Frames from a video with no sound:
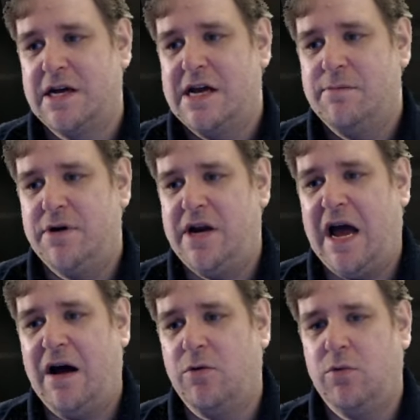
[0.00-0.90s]
But
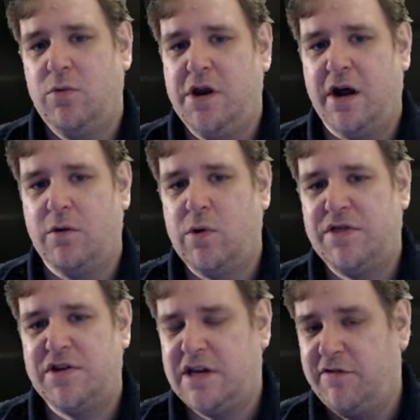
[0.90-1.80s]
now, you know, with
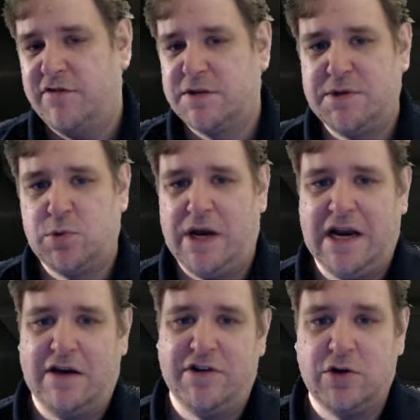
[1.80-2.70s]
the difference between
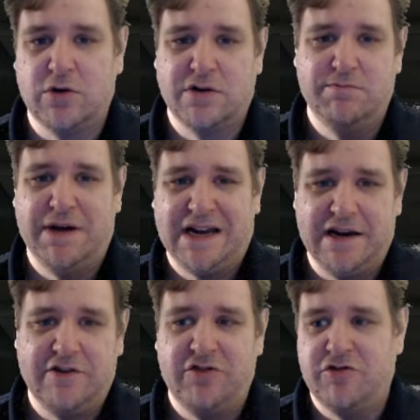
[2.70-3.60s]
having good and bad
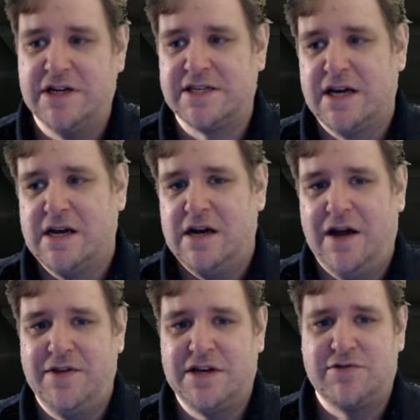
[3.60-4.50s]
legendaries and
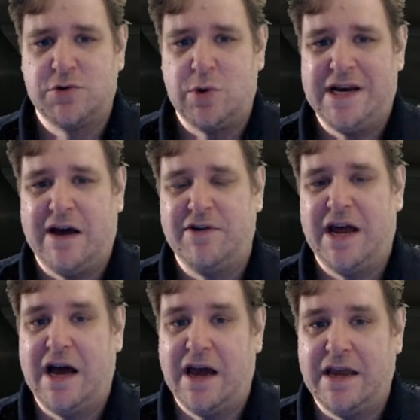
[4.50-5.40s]
the difference between having
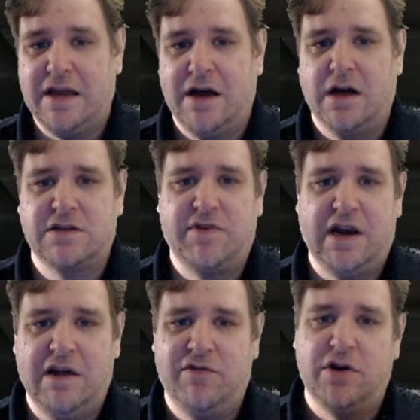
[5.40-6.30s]
high artifact
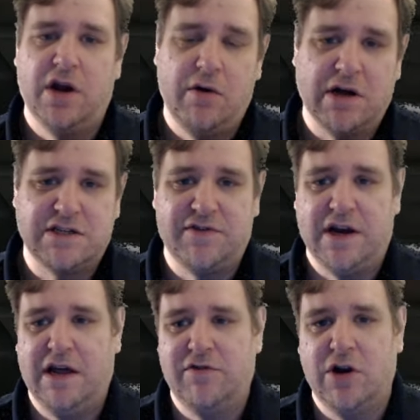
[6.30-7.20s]
level and low artifact
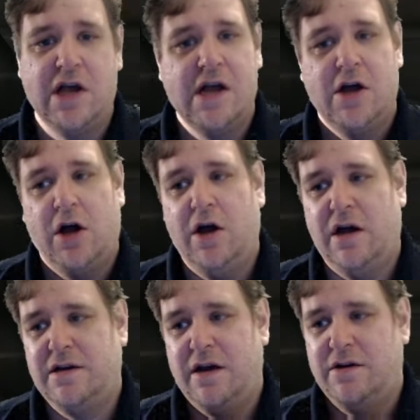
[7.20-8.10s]
level
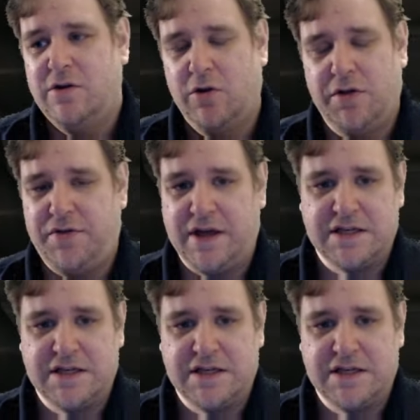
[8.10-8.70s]
and, and other things